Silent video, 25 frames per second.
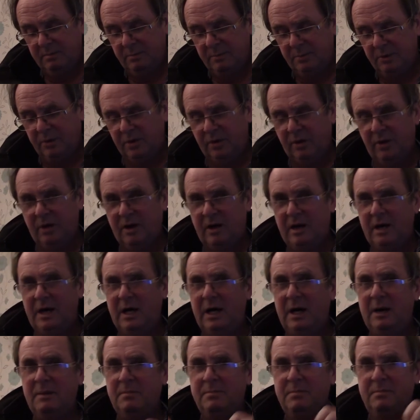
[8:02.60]
But
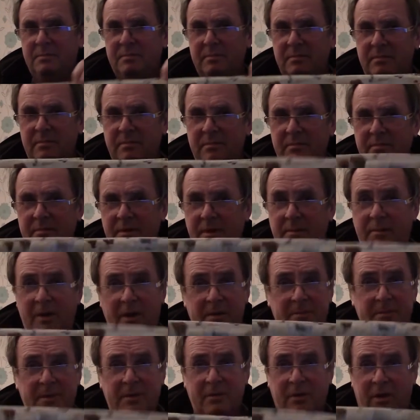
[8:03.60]
I
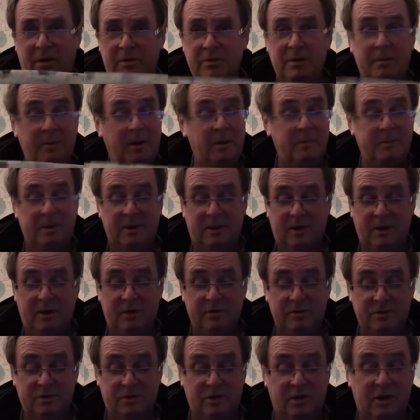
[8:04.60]
might be wrong. They might be
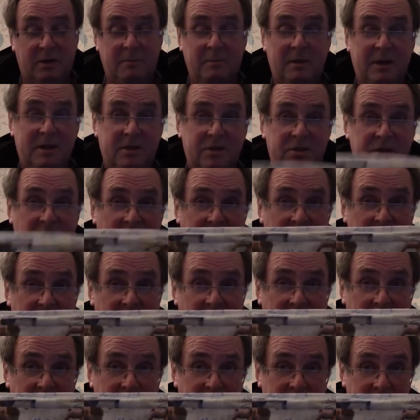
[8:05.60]
cotton, so you can make char
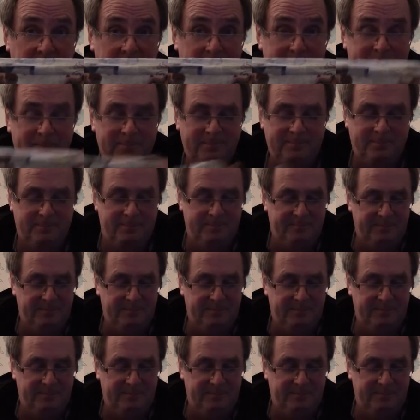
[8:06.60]
cloth with them.